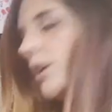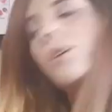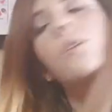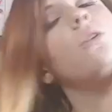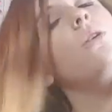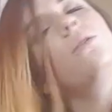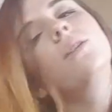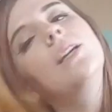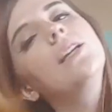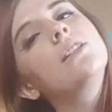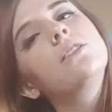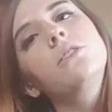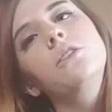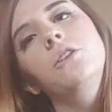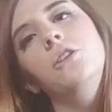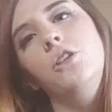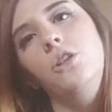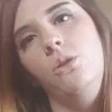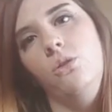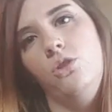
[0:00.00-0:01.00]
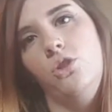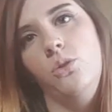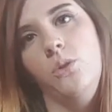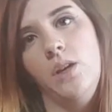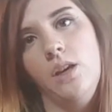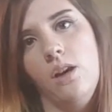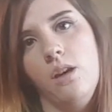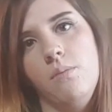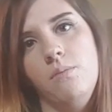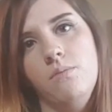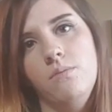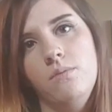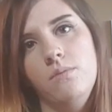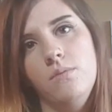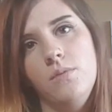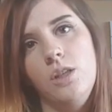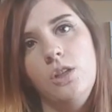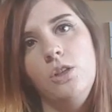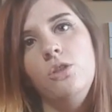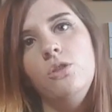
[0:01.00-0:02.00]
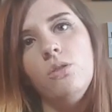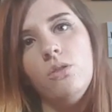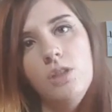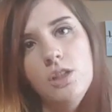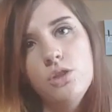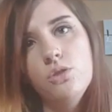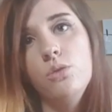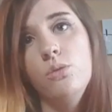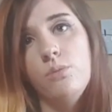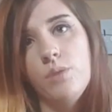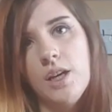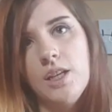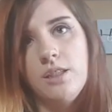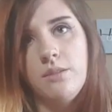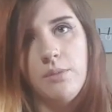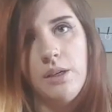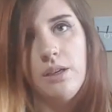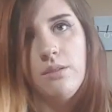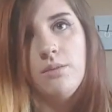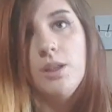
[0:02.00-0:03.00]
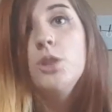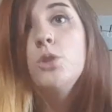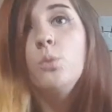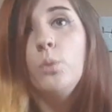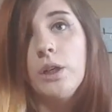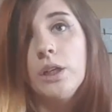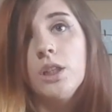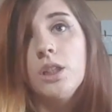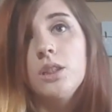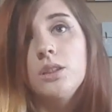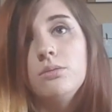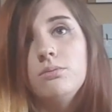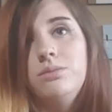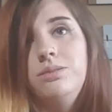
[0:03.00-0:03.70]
You don't need to look cute chewing gum, and you don't need to impress me. It's weird.